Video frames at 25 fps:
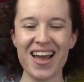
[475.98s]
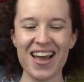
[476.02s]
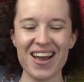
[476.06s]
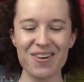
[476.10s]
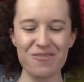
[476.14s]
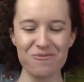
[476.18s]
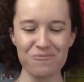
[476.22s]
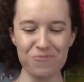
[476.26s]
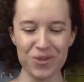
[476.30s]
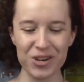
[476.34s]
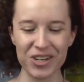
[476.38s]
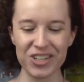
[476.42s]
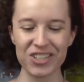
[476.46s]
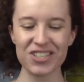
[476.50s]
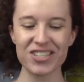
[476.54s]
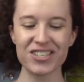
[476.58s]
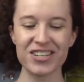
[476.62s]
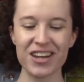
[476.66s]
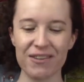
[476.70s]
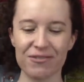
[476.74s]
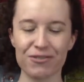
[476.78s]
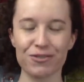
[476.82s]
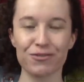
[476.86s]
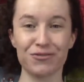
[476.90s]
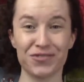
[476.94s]
we just
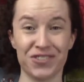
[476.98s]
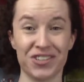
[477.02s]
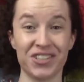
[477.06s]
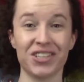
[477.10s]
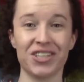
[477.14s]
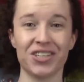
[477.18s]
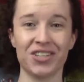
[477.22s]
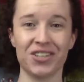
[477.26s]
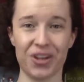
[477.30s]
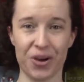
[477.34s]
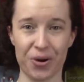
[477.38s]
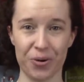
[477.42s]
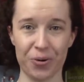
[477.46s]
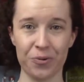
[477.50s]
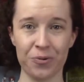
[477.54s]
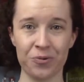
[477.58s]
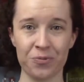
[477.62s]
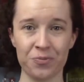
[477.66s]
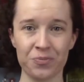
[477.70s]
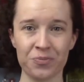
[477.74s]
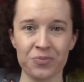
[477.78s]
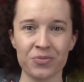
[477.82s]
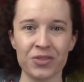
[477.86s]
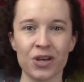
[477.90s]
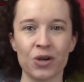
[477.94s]
never really know.
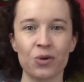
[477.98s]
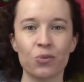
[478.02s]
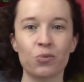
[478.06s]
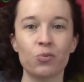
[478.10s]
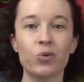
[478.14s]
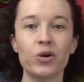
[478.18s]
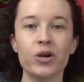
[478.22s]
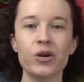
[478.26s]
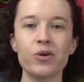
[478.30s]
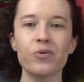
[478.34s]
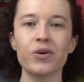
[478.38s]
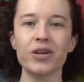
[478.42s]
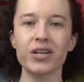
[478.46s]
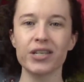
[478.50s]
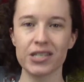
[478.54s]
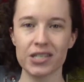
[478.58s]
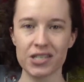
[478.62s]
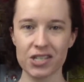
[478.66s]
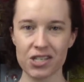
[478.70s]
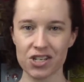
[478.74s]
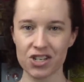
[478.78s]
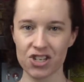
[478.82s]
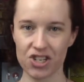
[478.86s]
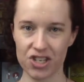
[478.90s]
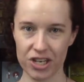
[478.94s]
We went
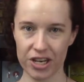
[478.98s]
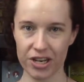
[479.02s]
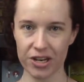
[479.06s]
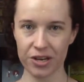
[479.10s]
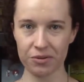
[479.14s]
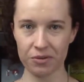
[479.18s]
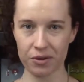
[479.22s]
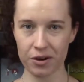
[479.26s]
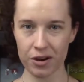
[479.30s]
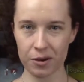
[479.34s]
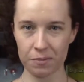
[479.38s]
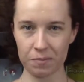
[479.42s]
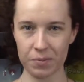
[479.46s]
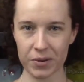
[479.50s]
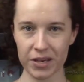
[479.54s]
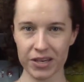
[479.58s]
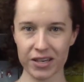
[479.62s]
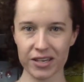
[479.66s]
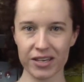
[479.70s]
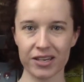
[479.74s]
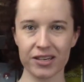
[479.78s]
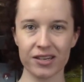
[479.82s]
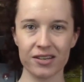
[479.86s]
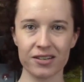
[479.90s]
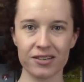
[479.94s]
into January picking